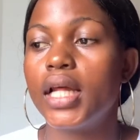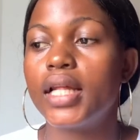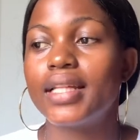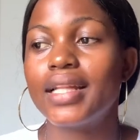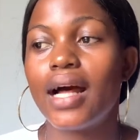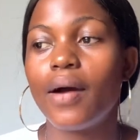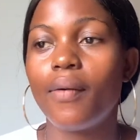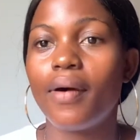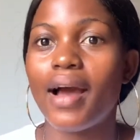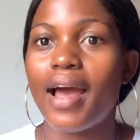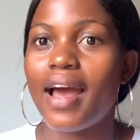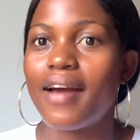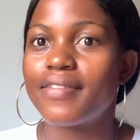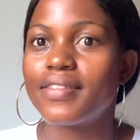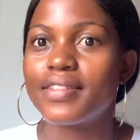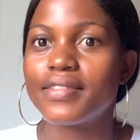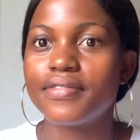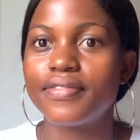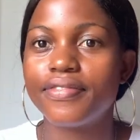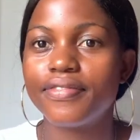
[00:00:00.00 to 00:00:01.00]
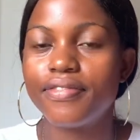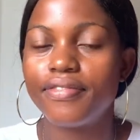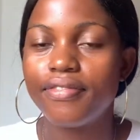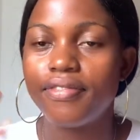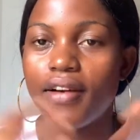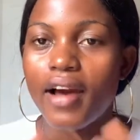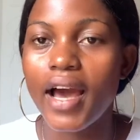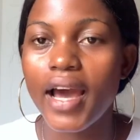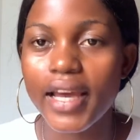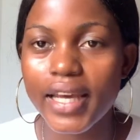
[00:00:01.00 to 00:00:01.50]
now i have to
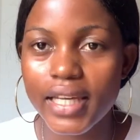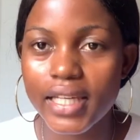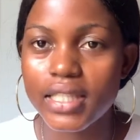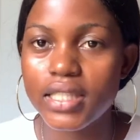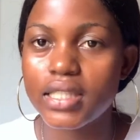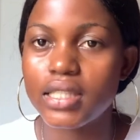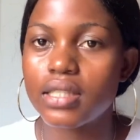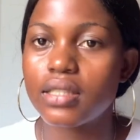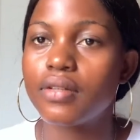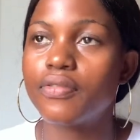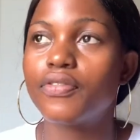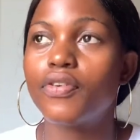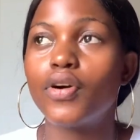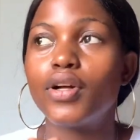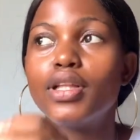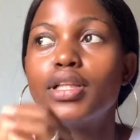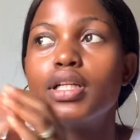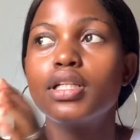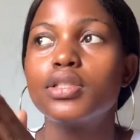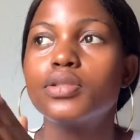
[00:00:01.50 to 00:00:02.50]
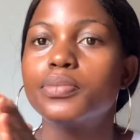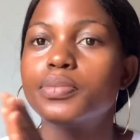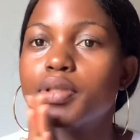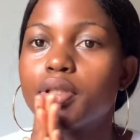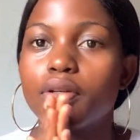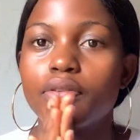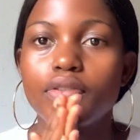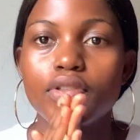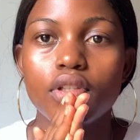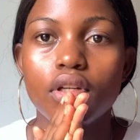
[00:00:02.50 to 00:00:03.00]
fight for a little bit
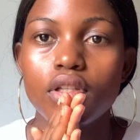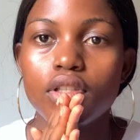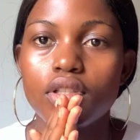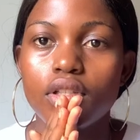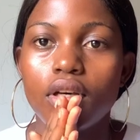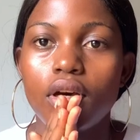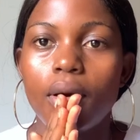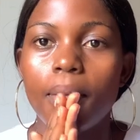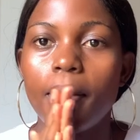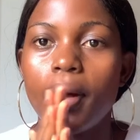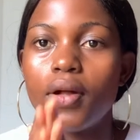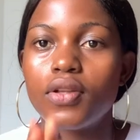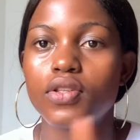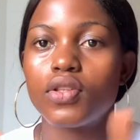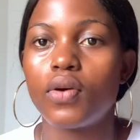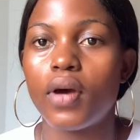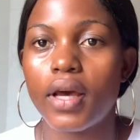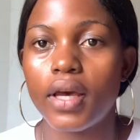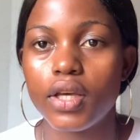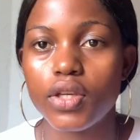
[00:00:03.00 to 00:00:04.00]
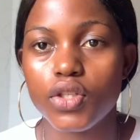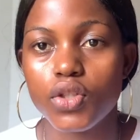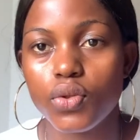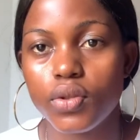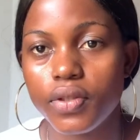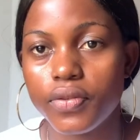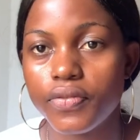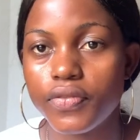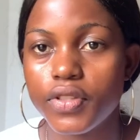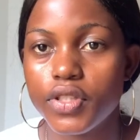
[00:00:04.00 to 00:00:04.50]
of sun to come out so i can
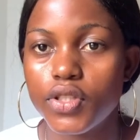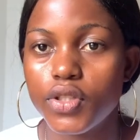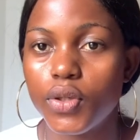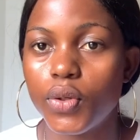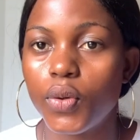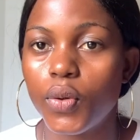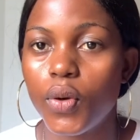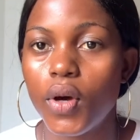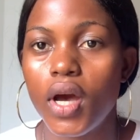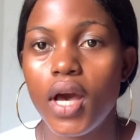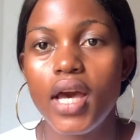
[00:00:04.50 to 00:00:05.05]
shoot a video